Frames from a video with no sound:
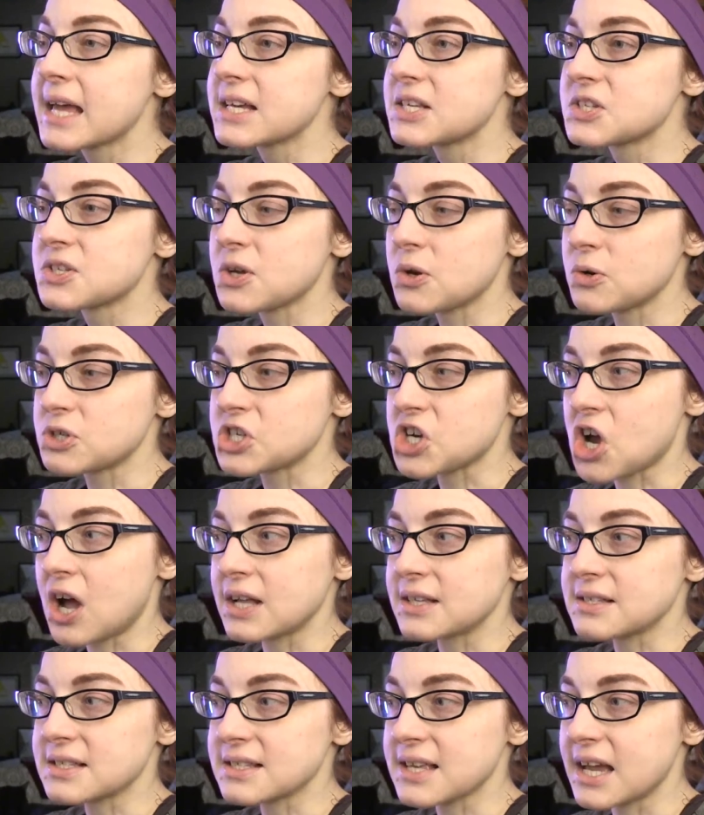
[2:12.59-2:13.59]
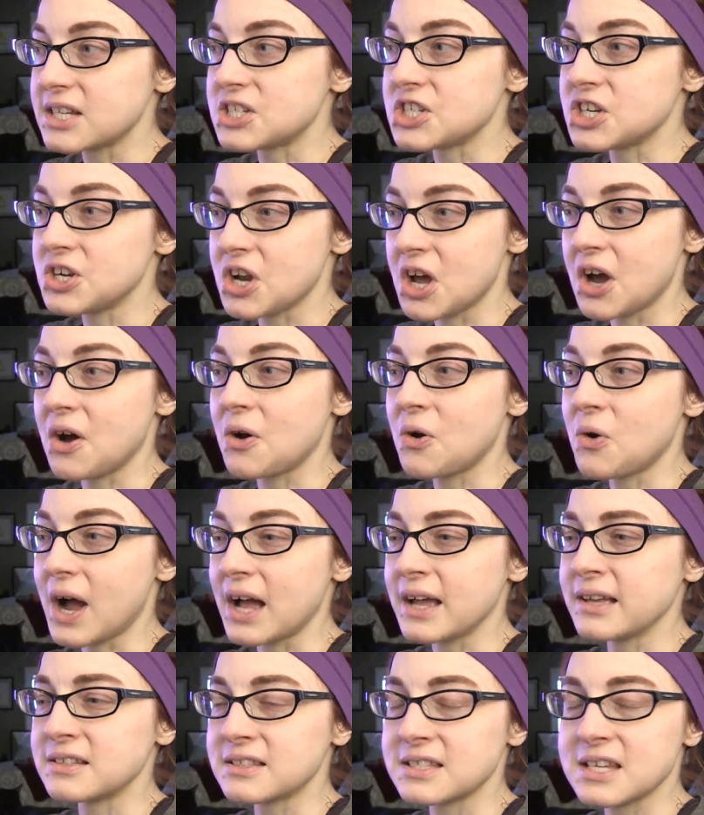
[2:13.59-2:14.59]
So John said, you know,
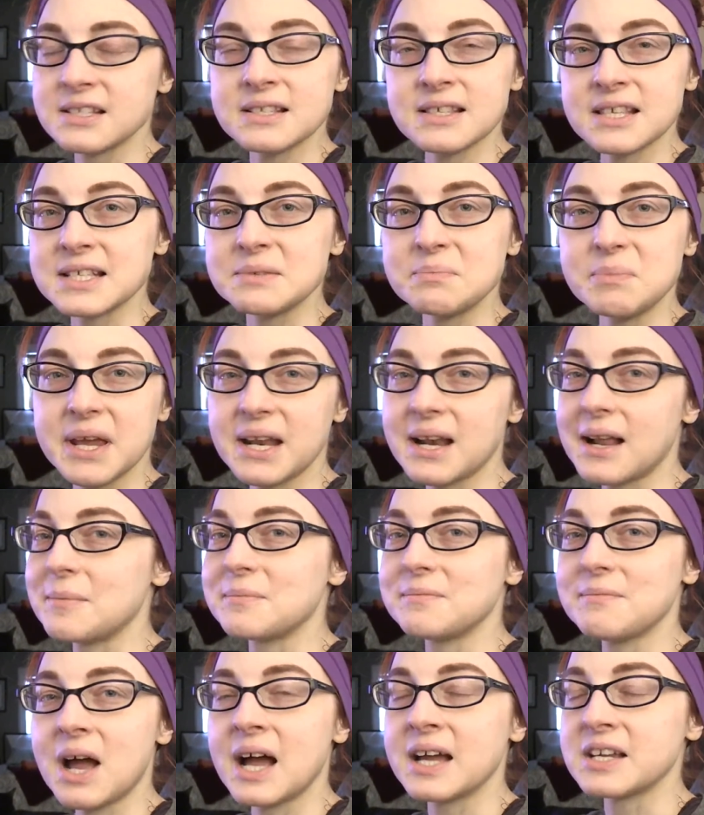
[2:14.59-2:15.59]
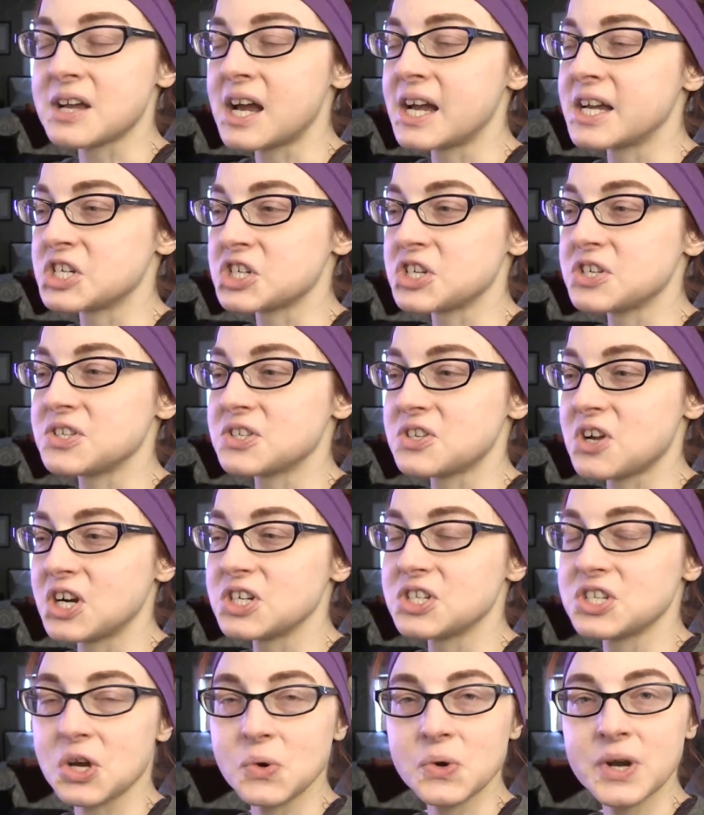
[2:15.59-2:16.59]
I, does this mean I'm I, I should
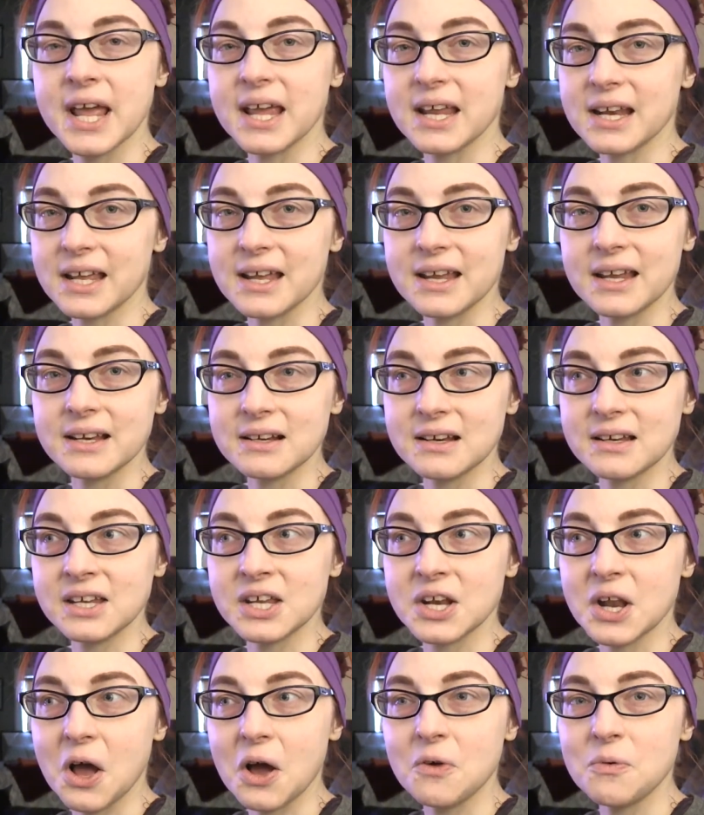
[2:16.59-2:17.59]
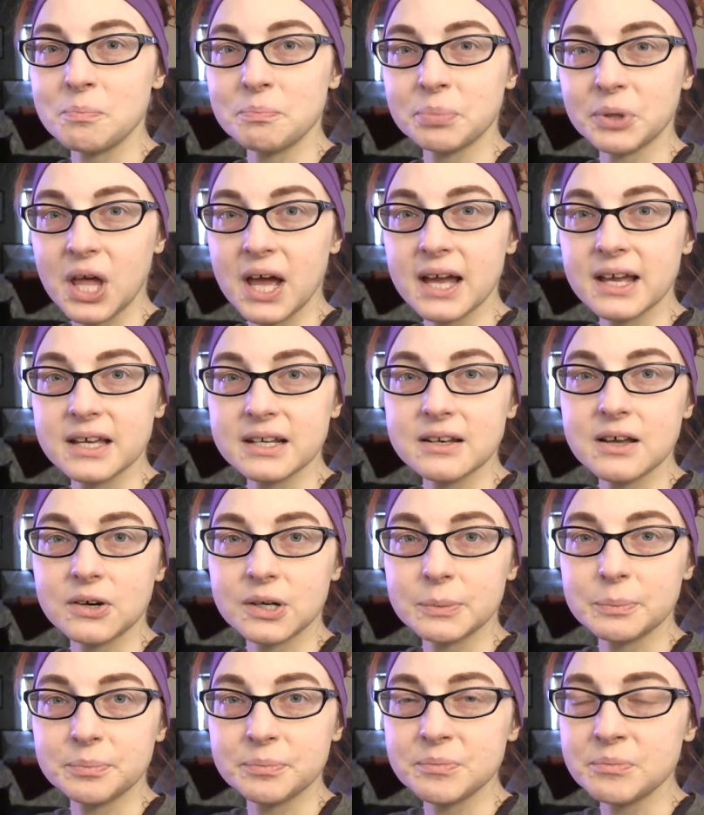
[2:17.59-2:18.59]
start donating, you know, blood
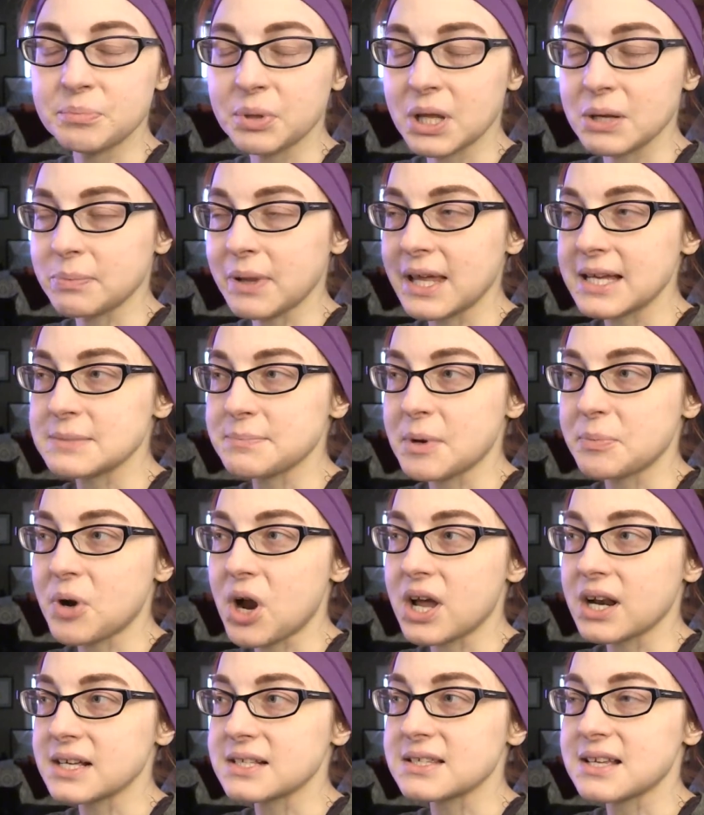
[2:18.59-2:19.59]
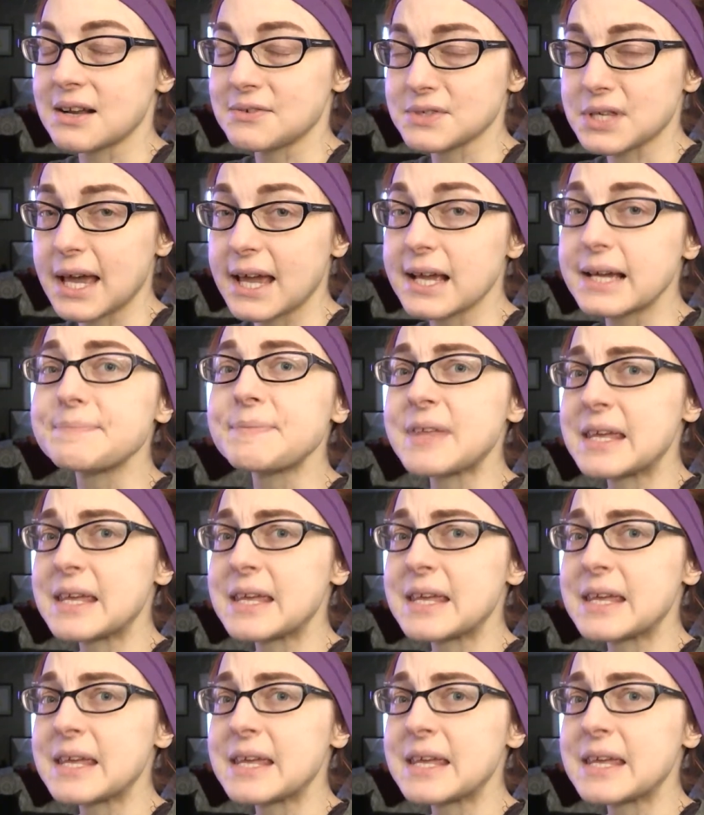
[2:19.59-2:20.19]
or blood plasma products? And I was like,